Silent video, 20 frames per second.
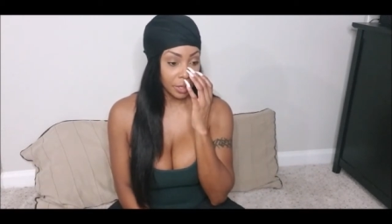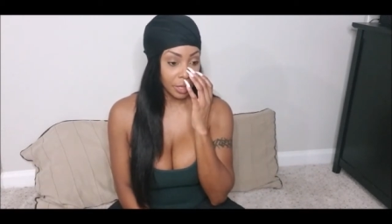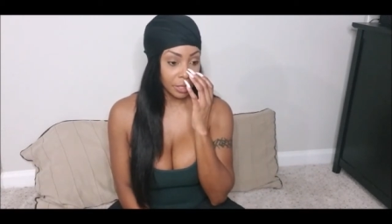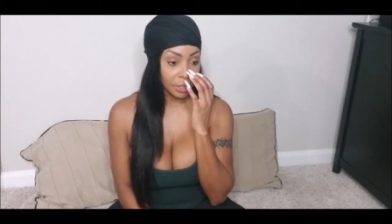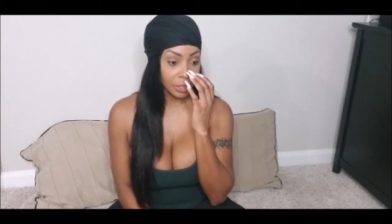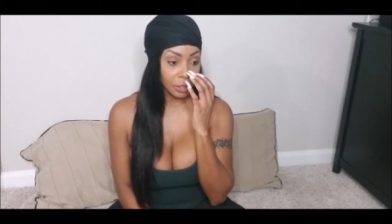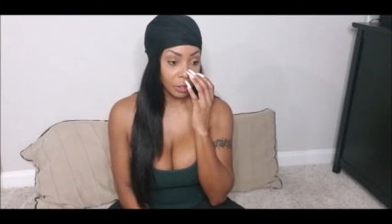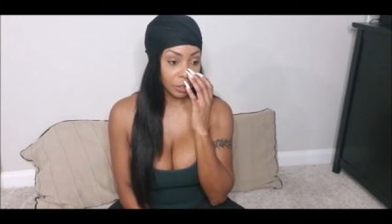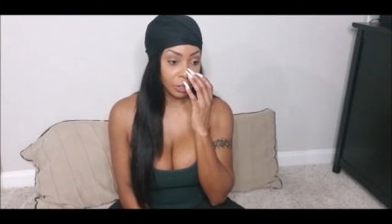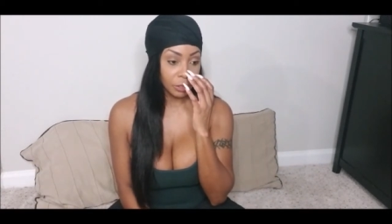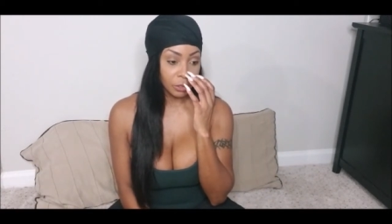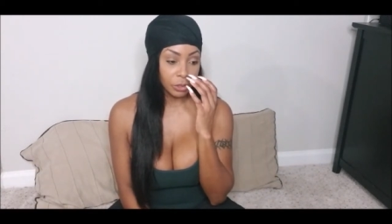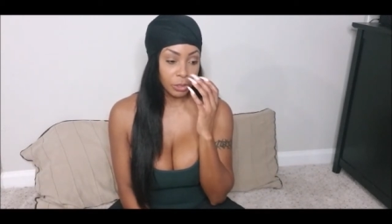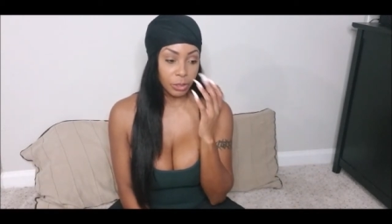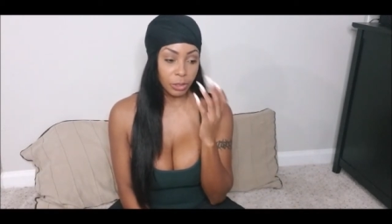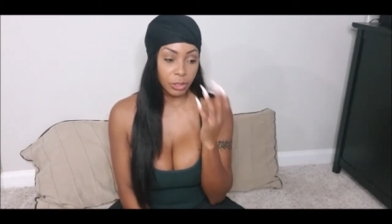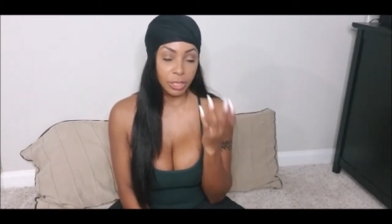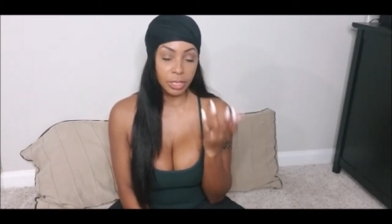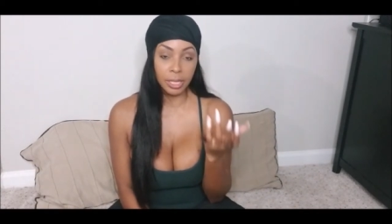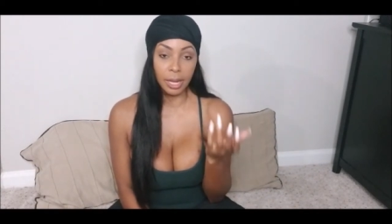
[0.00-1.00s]
So this was
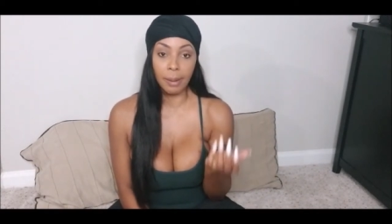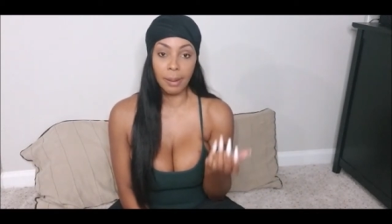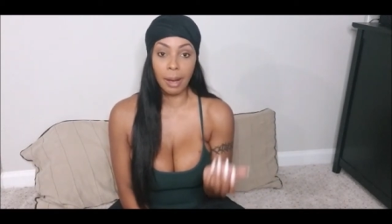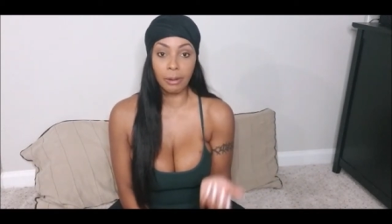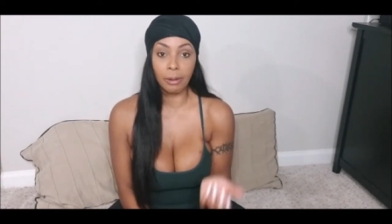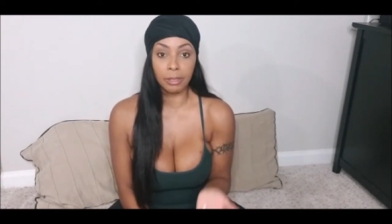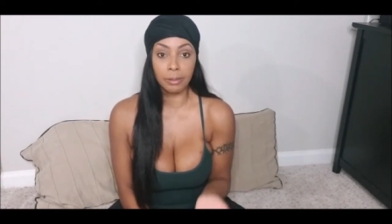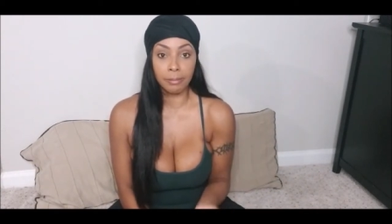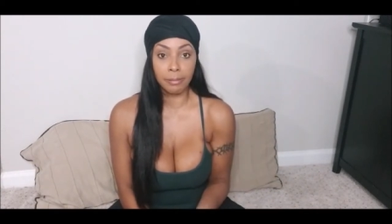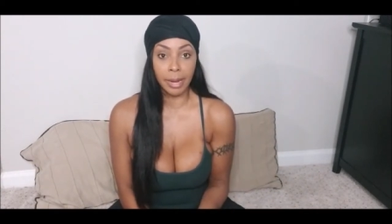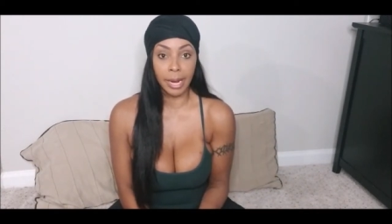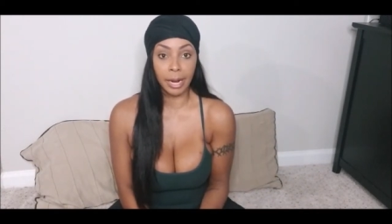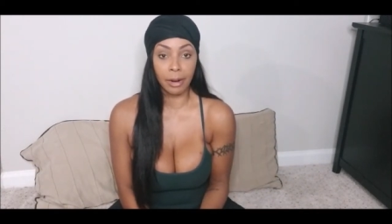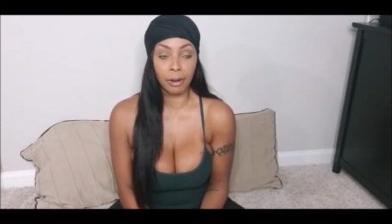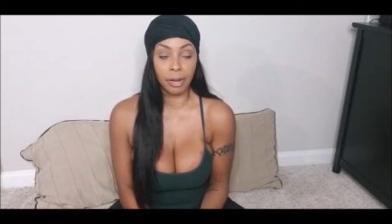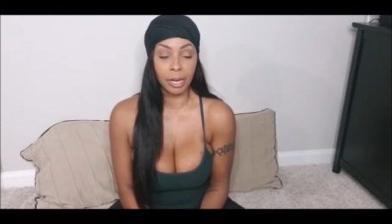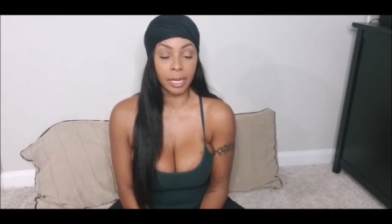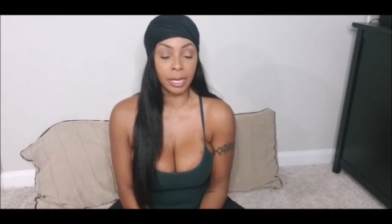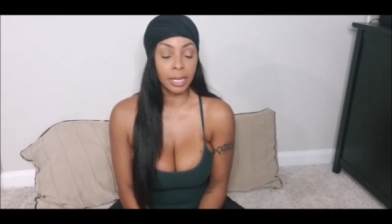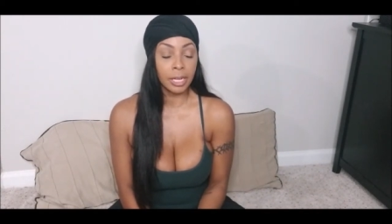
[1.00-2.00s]
during the time I was
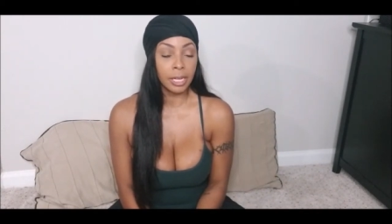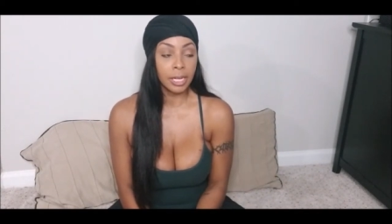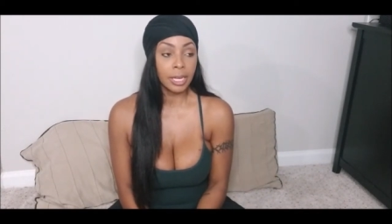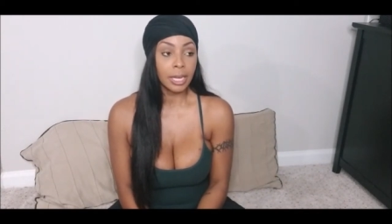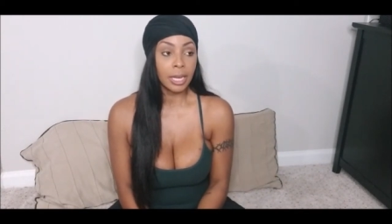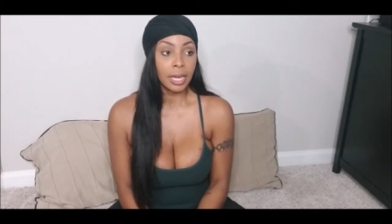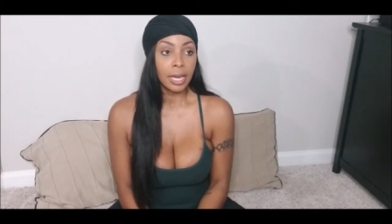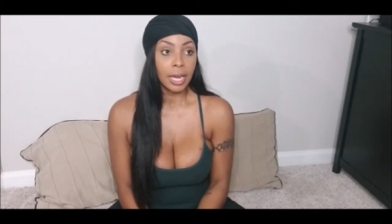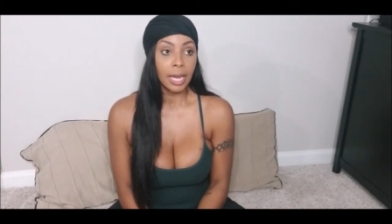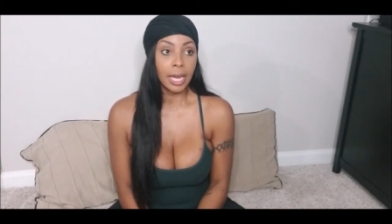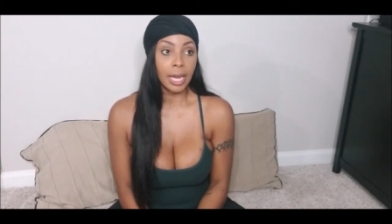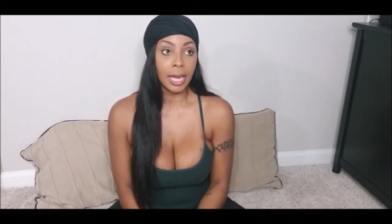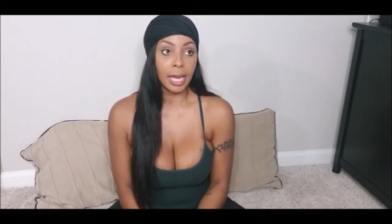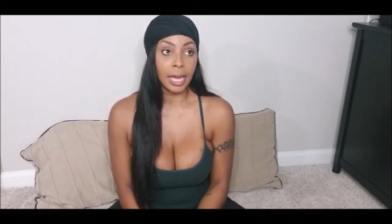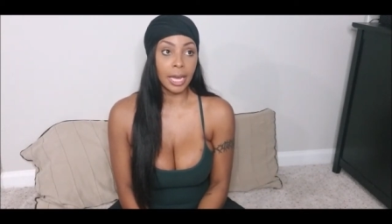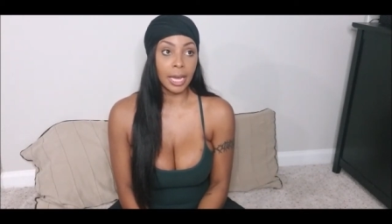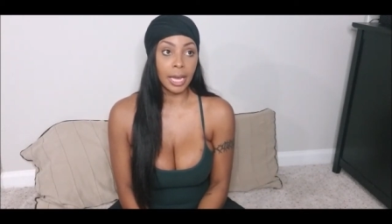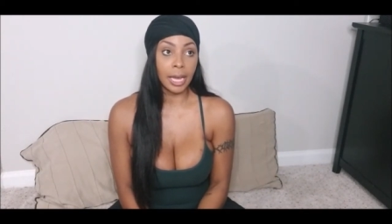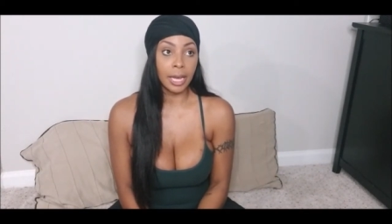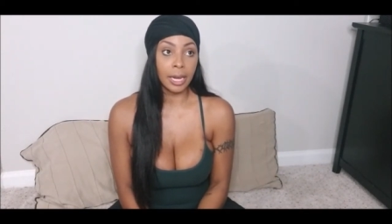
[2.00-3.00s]
married
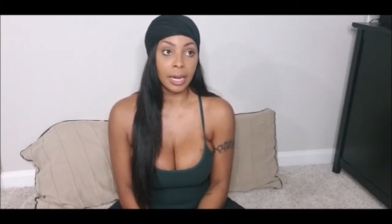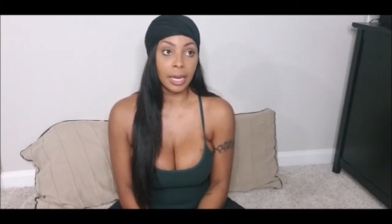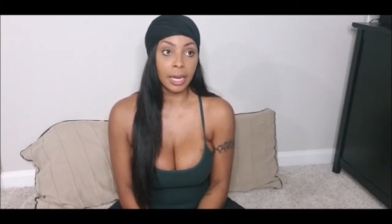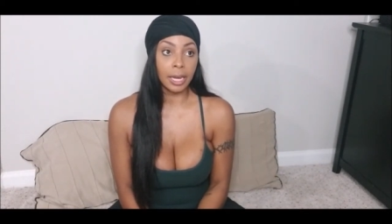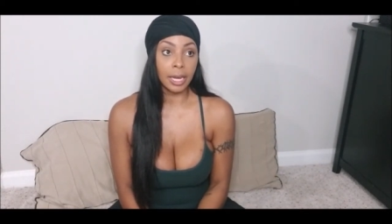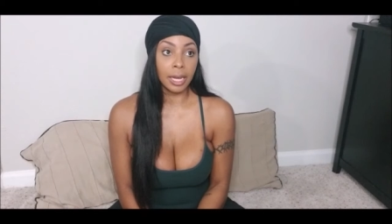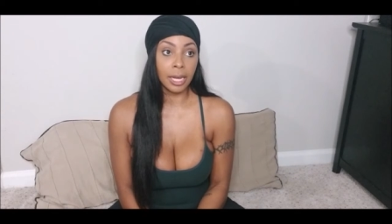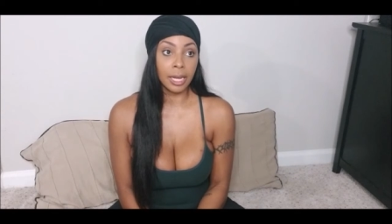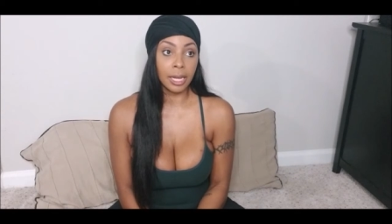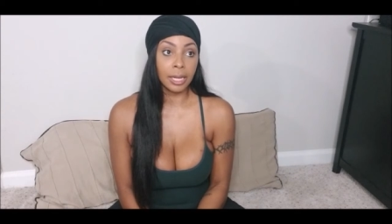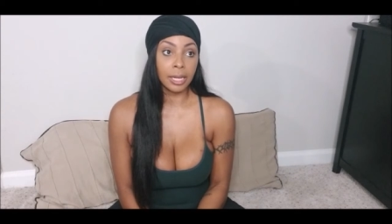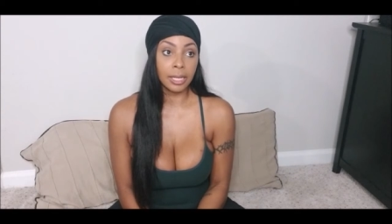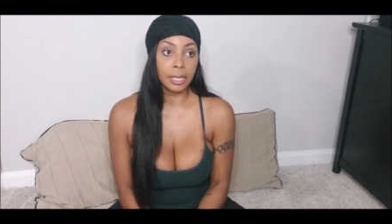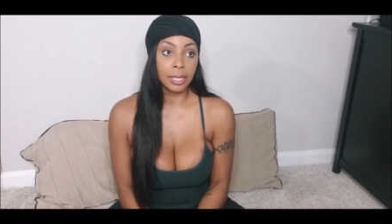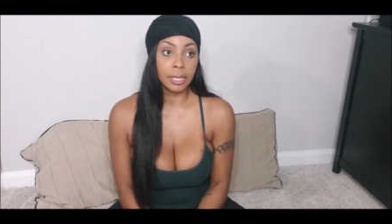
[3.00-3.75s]
and uh,